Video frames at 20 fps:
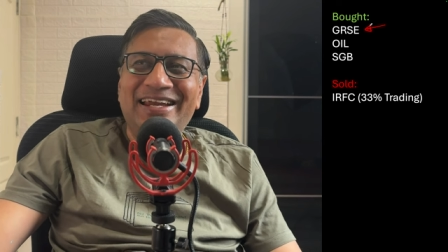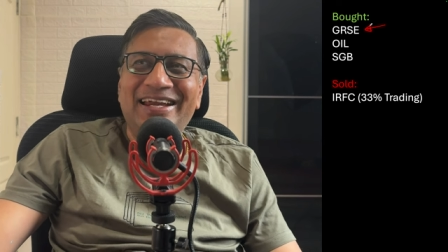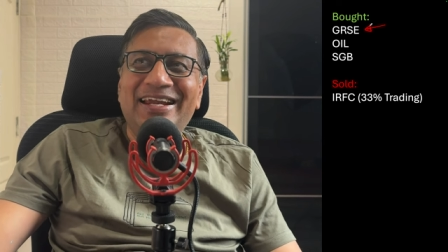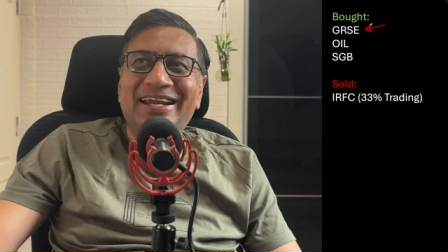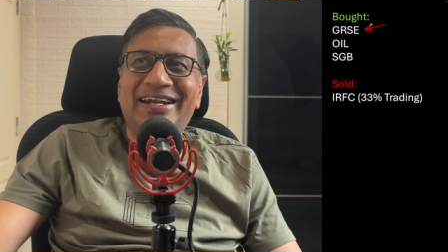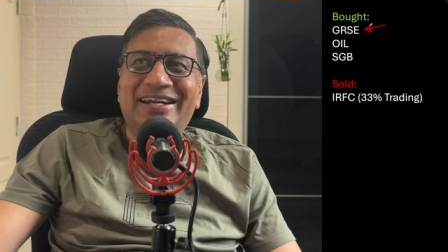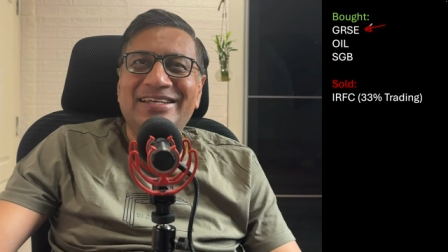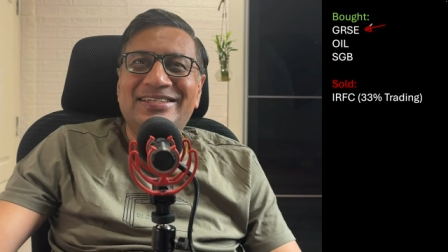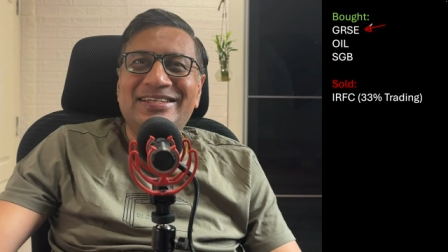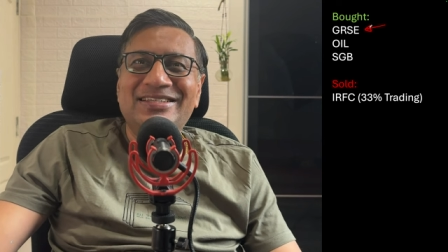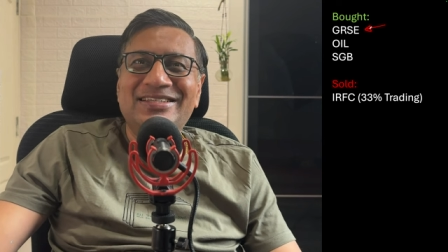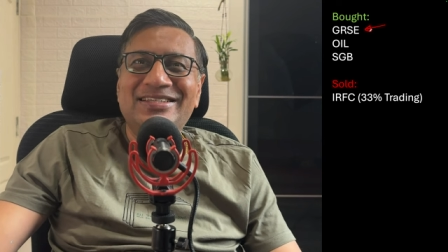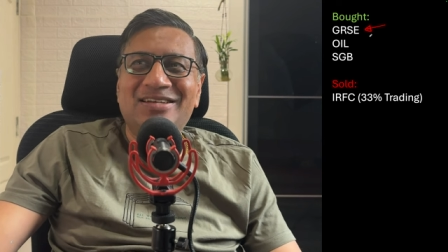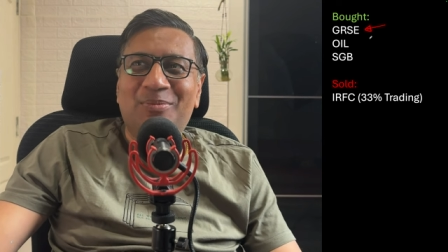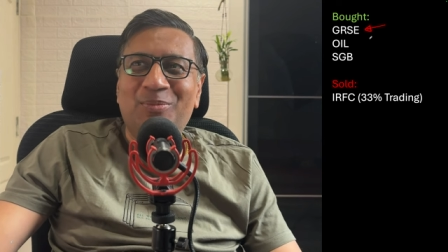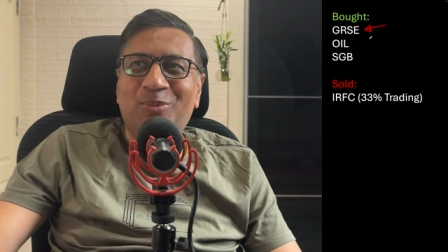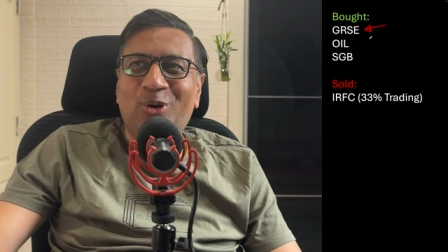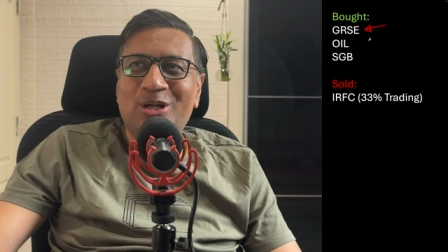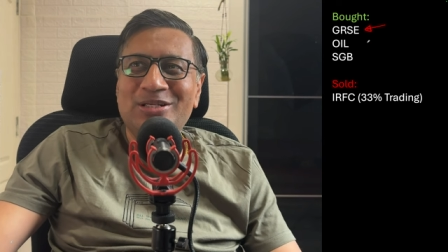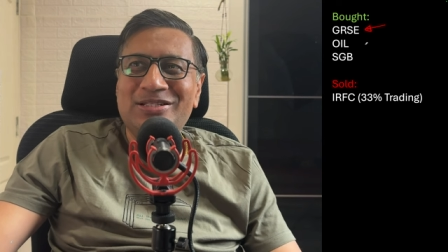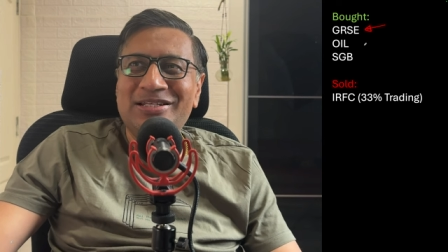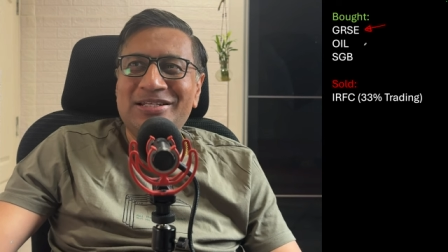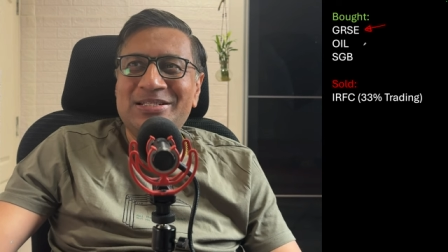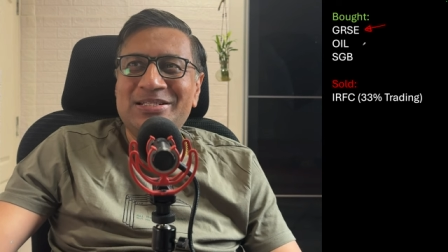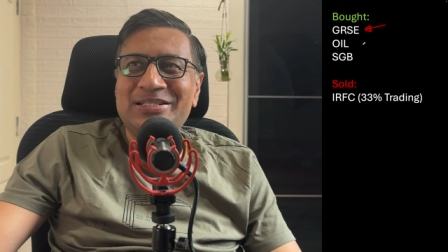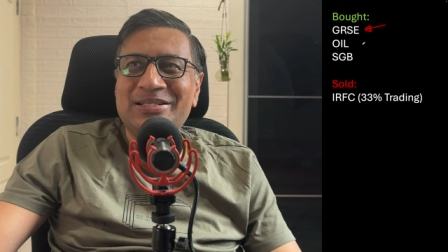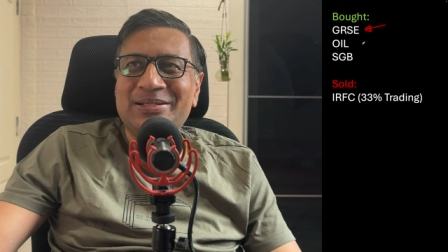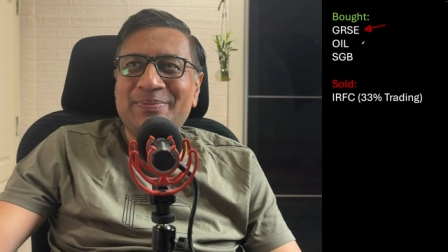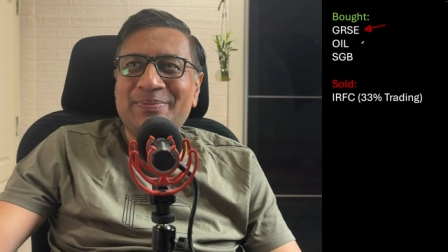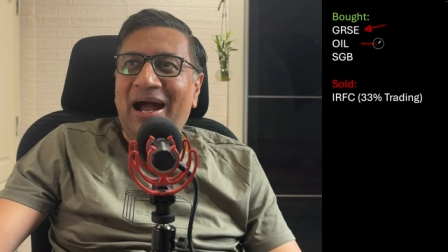It is in some
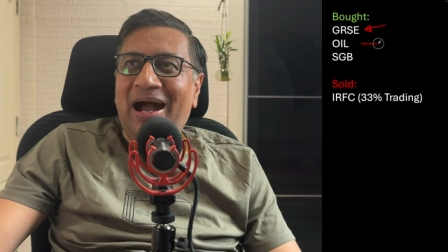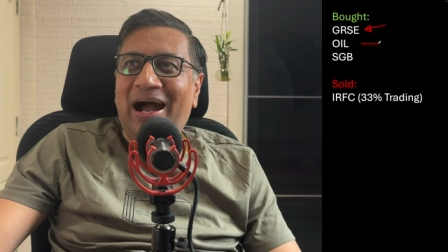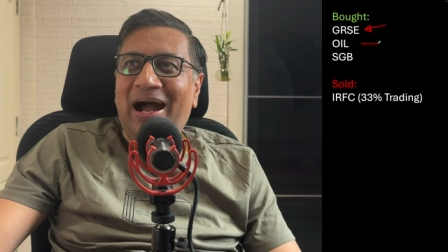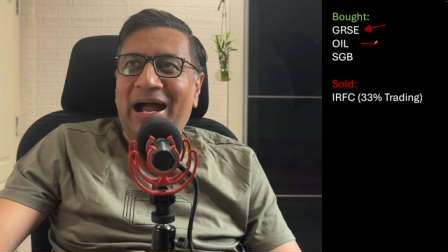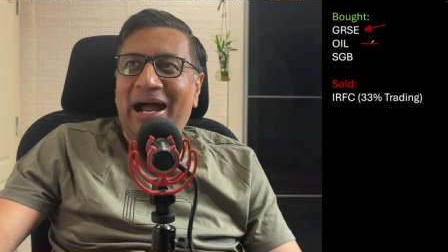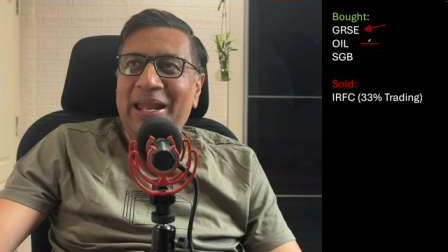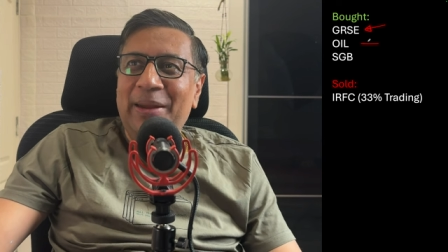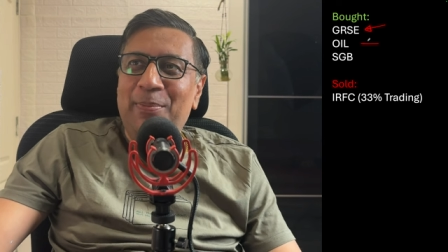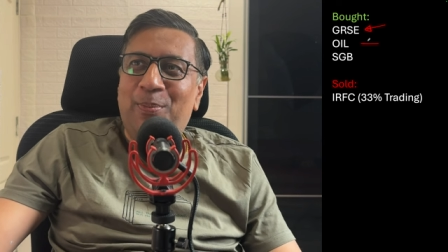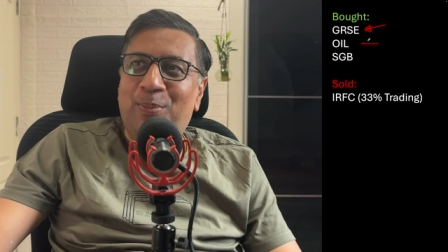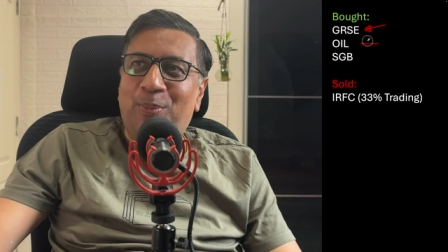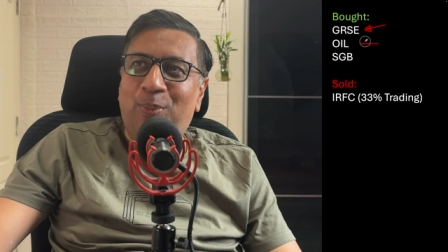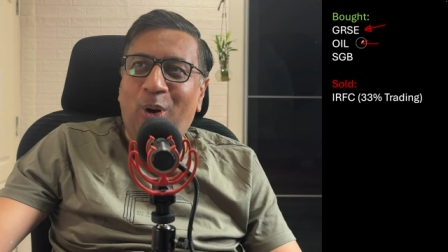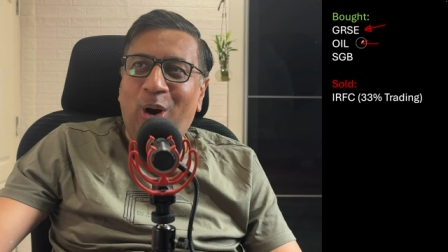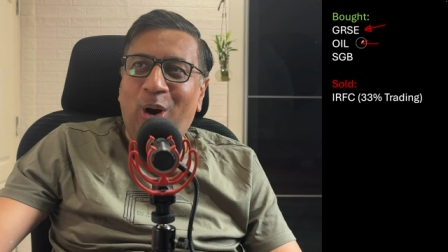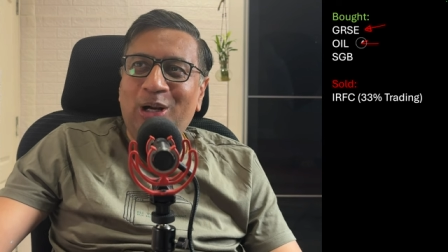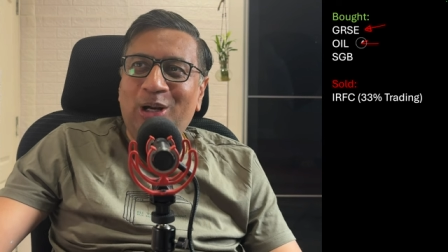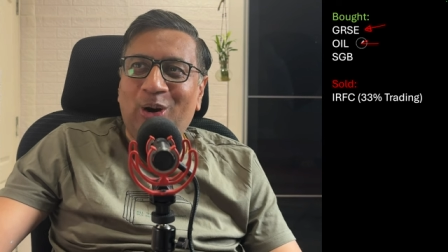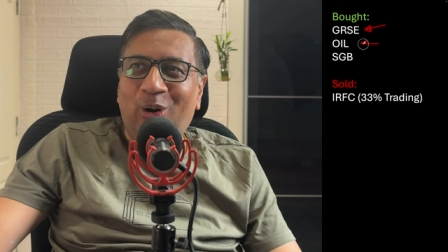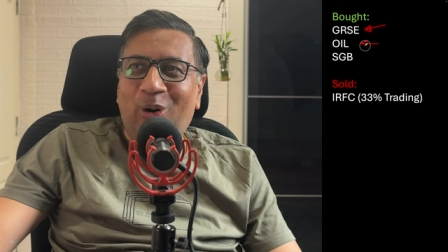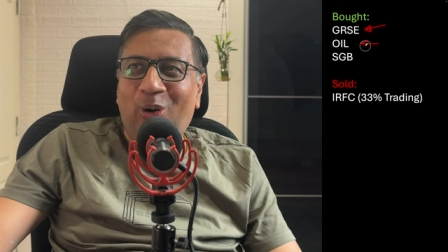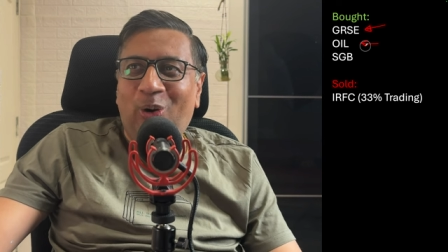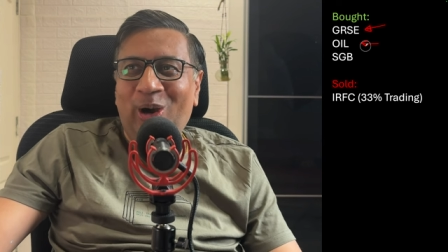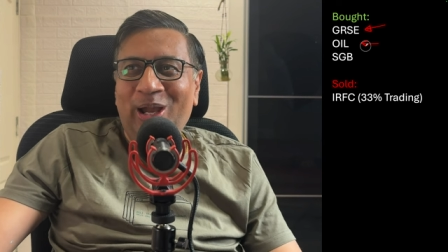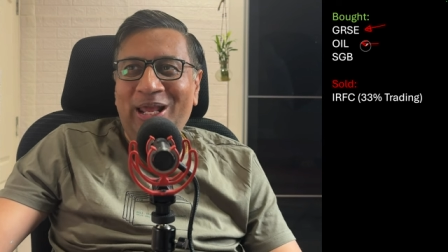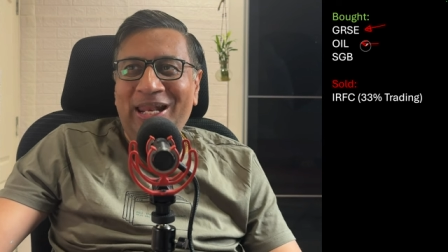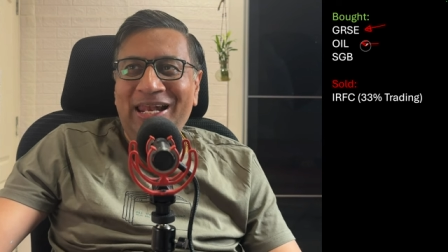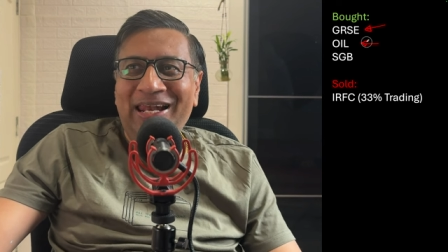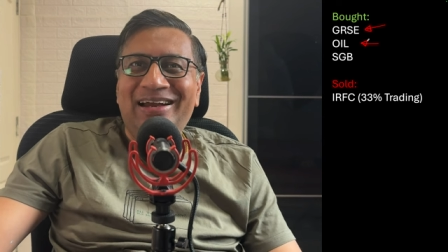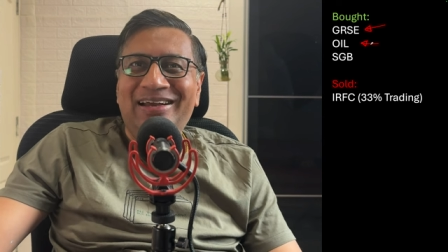losses. I bought
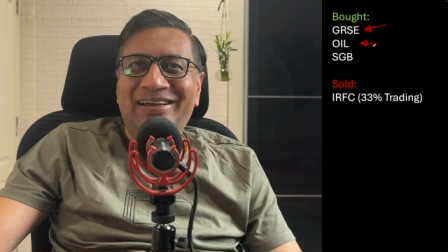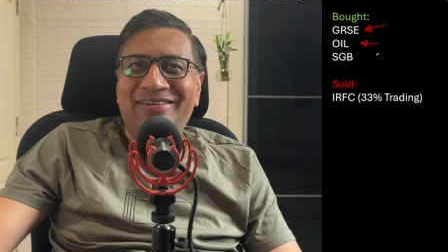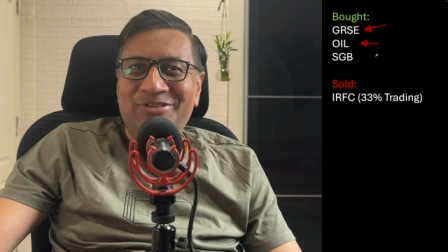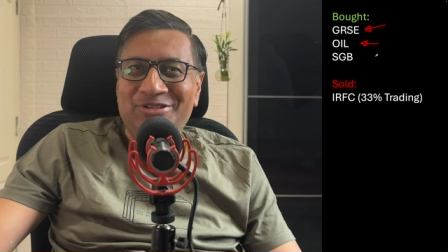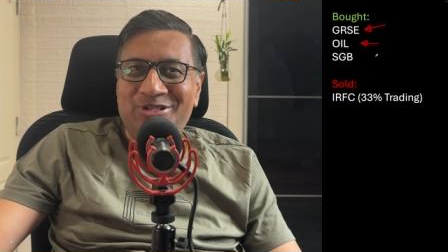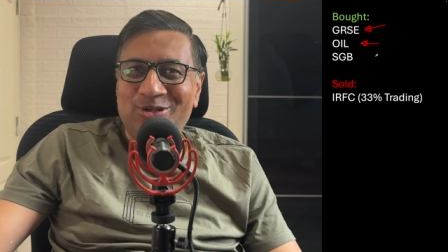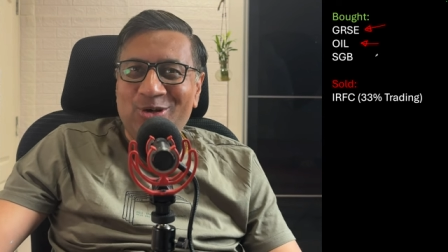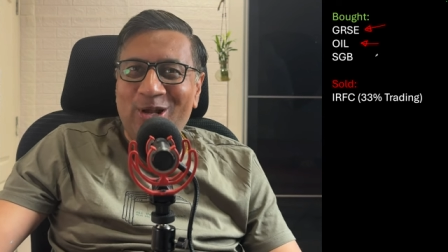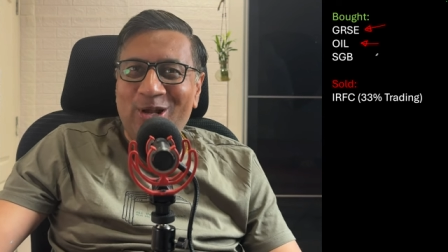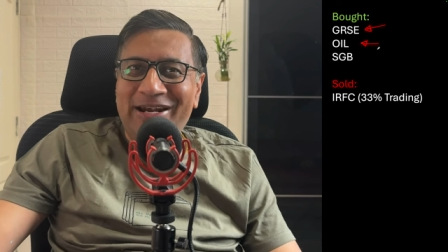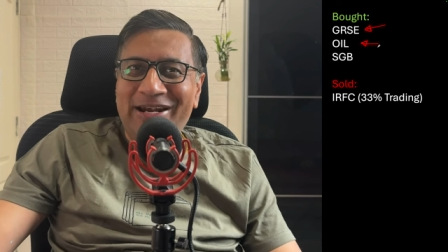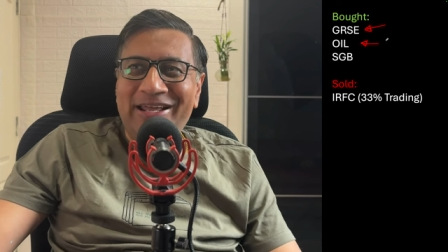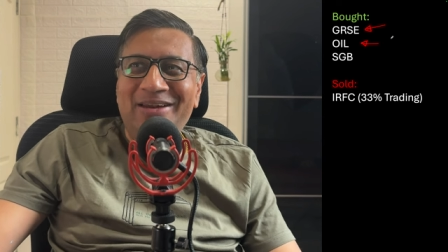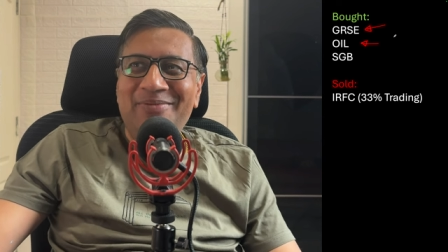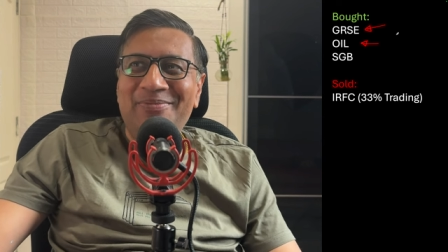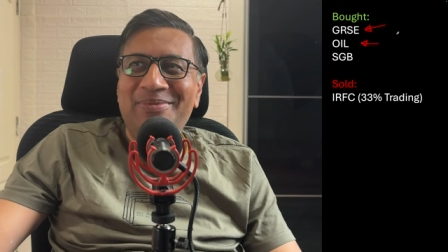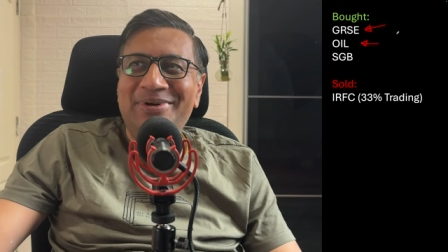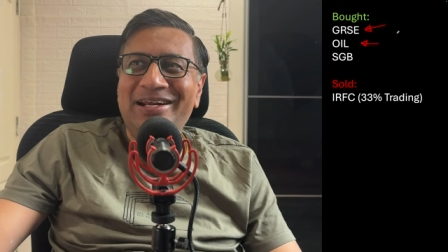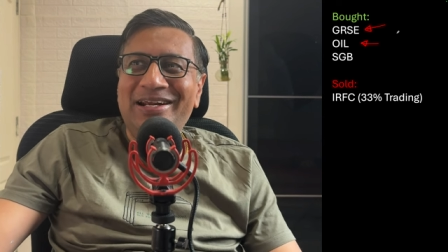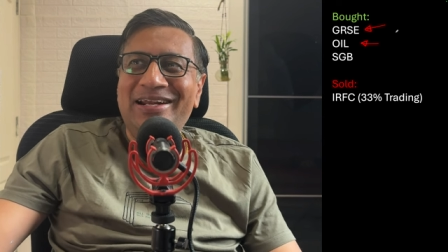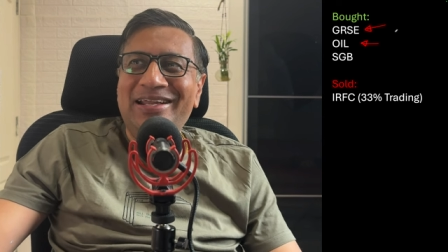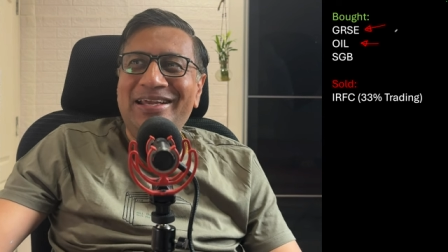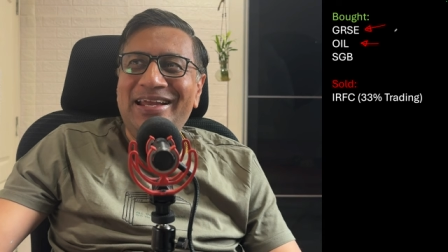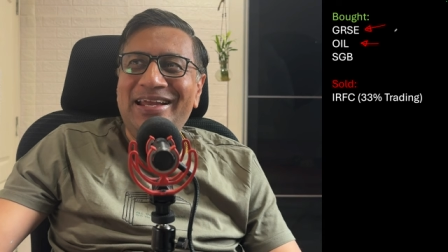oil, which is Oil India Limited.